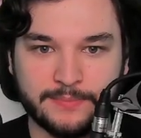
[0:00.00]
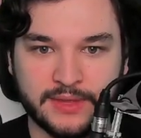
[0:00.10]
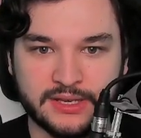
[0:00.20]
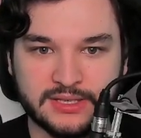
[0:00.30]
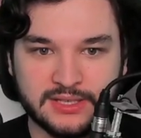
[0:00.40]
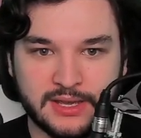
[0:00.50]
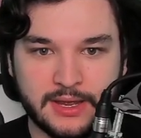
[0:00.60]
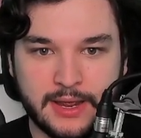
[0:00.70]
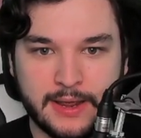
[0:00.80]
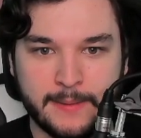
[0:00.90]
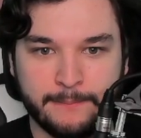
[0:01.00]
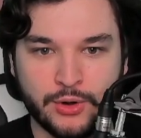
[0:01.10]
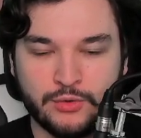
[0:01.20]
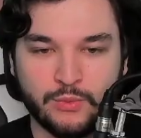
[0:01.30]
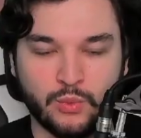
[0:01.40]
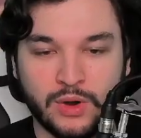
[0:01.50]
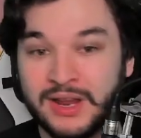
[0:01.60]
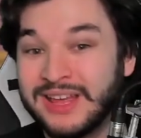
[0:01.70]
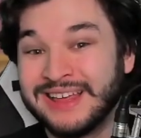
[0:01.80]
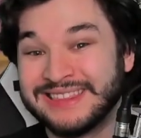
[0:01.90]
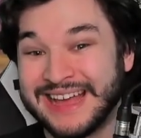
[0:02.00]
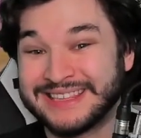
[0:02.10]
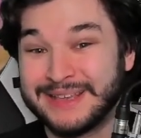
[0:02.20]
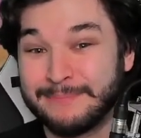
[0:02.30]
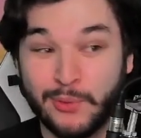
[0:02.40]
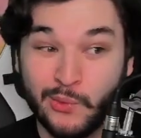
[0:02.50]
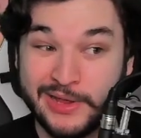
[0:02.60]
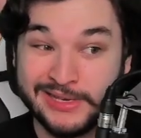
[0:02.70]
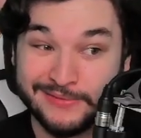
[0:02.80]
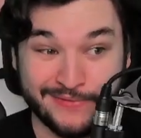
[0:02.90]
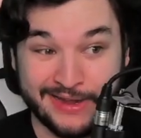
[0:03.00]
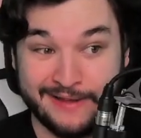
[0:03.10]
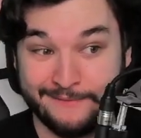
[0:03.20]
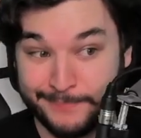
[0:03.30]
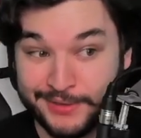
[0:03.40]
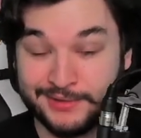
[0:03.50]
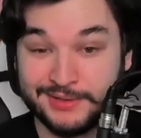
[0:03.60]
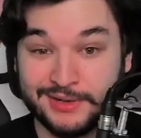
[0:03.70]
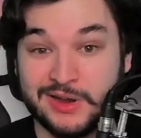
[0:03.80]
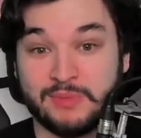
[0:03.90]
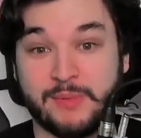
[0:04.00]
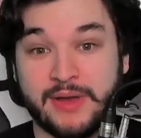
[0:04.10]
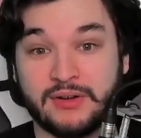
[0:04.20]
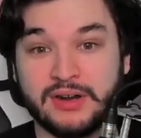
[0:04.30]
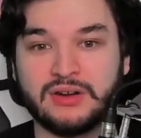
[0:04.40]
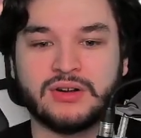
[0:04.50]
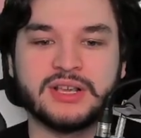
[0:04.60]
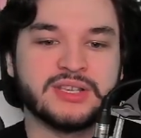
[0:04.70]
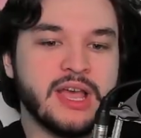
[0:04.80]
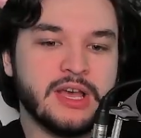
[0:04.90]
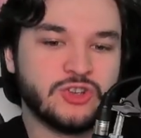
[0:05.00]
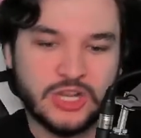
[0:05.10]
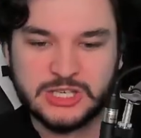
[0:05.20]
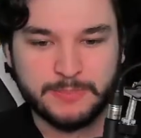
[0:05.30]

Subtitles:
this. Boom. That's a 0.5 billion combat power increase just